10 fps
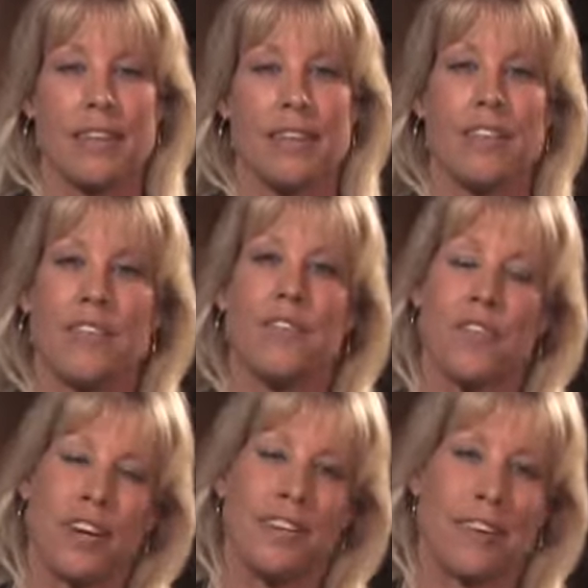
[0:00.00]
This is a
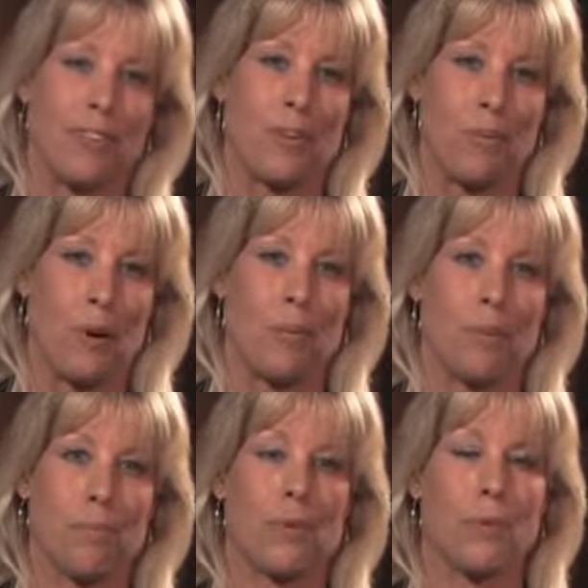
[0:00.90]
very touching
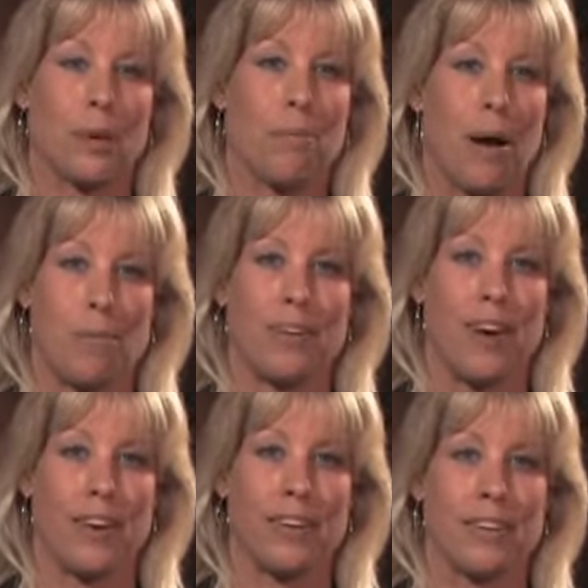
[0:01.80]
moment between mom and
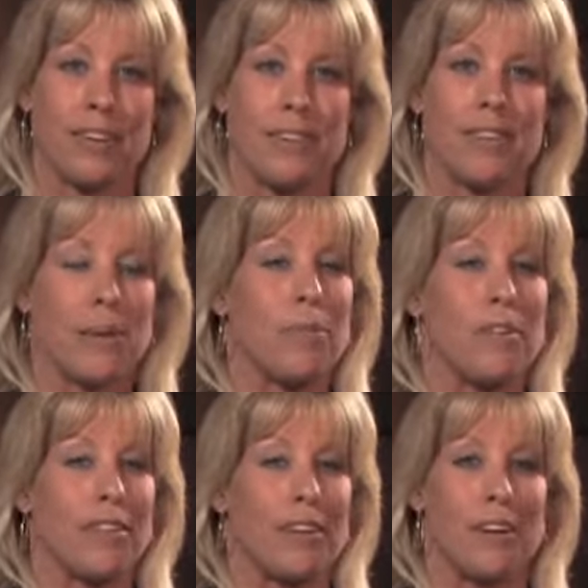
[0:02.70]
daughter,
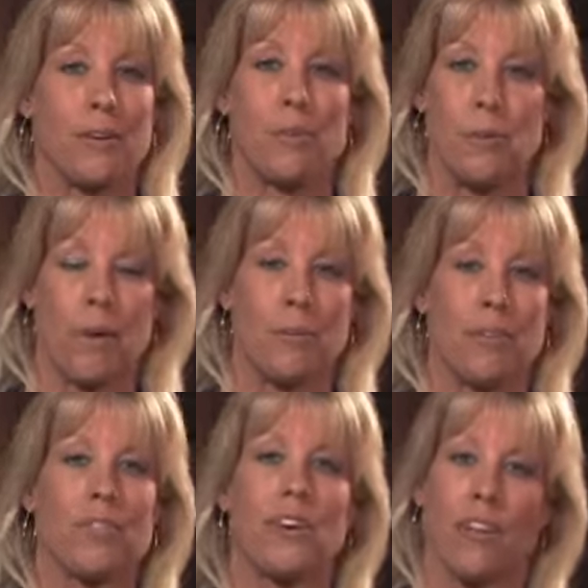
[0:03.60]
something that they're going to
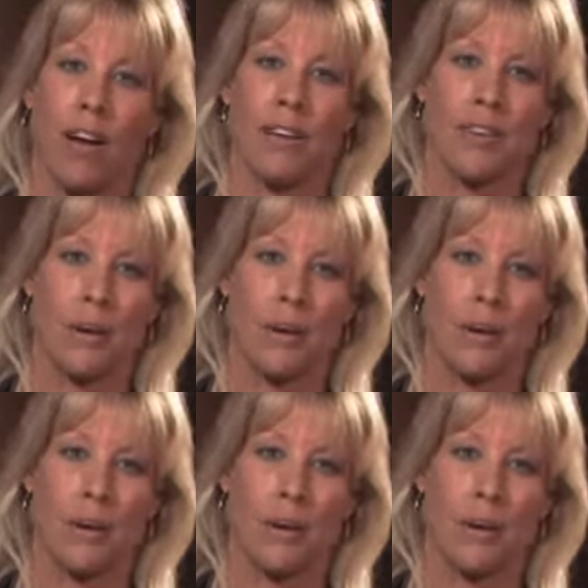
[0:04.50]
remember for a long